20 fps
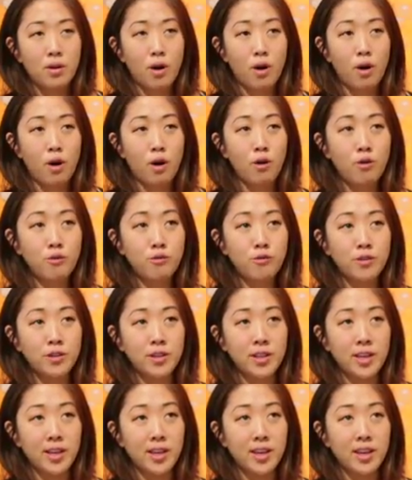
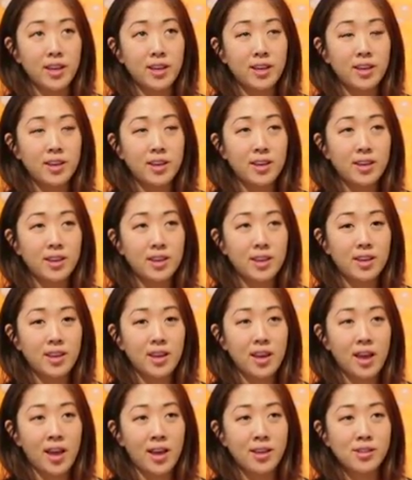hopefully,
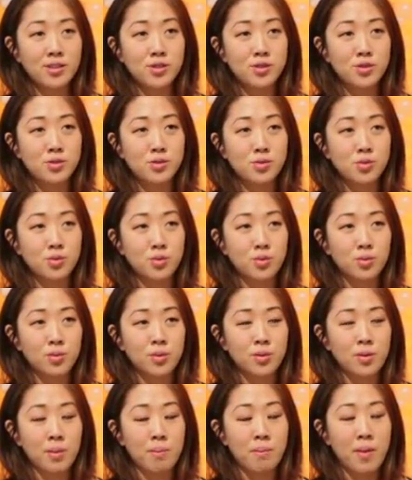as
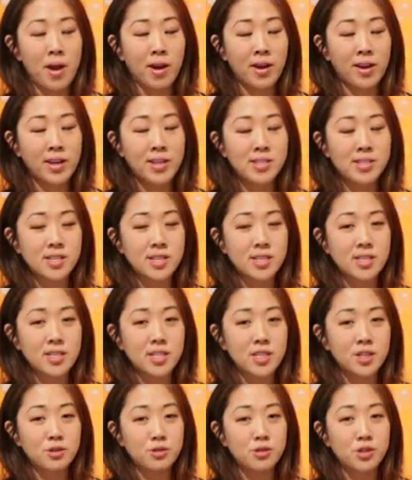Americans
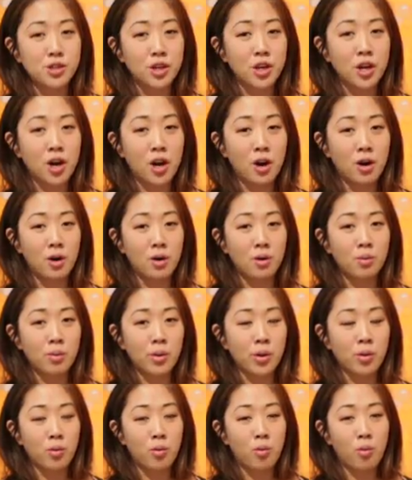continue to go, we
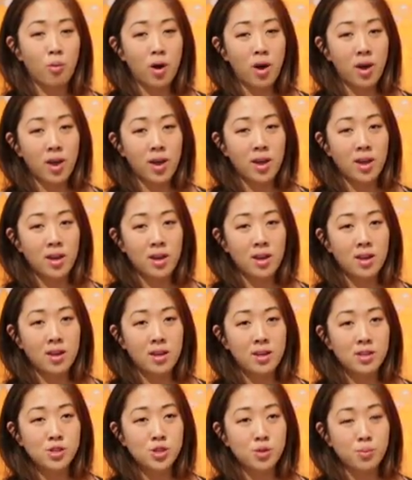one,
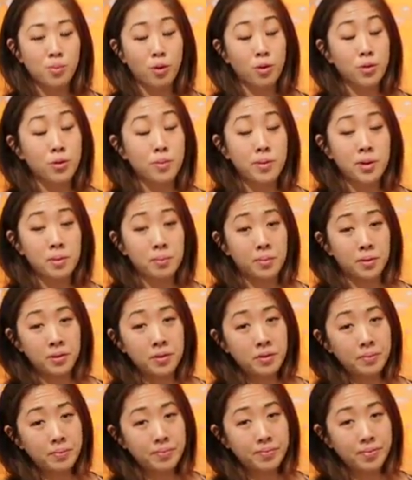support the
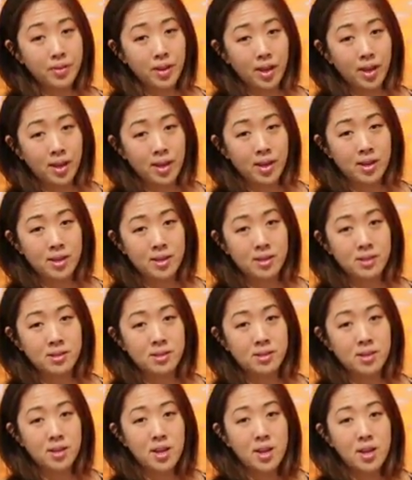people and
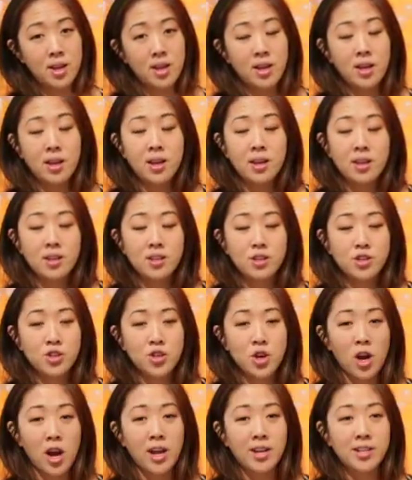
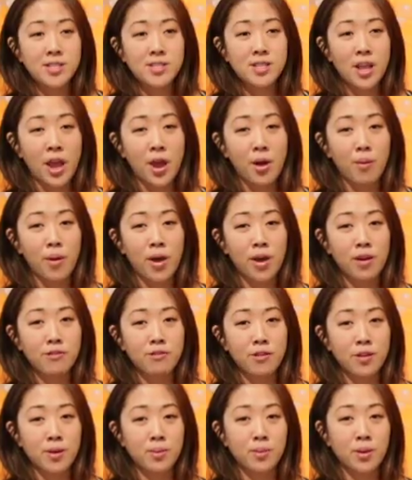try to stay away
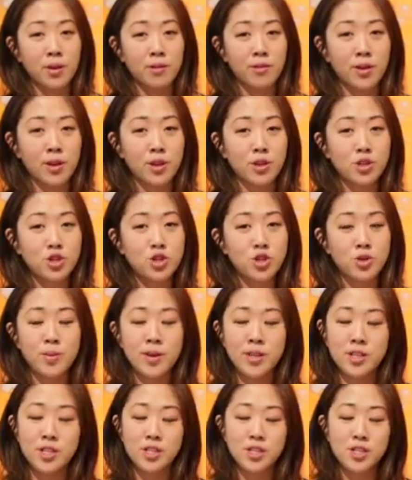from giving too
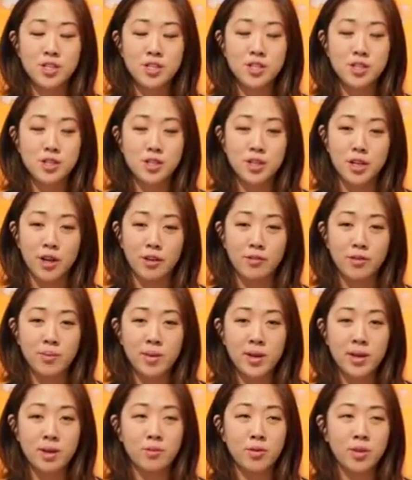much to the
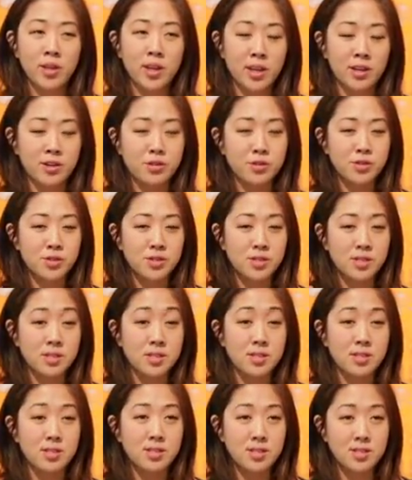government and really
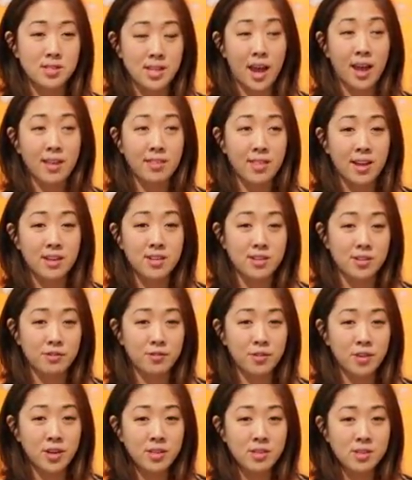understand that
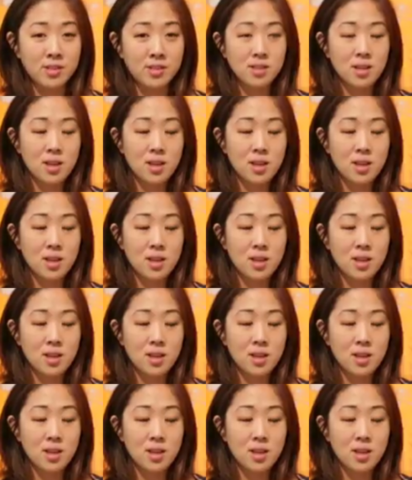difference,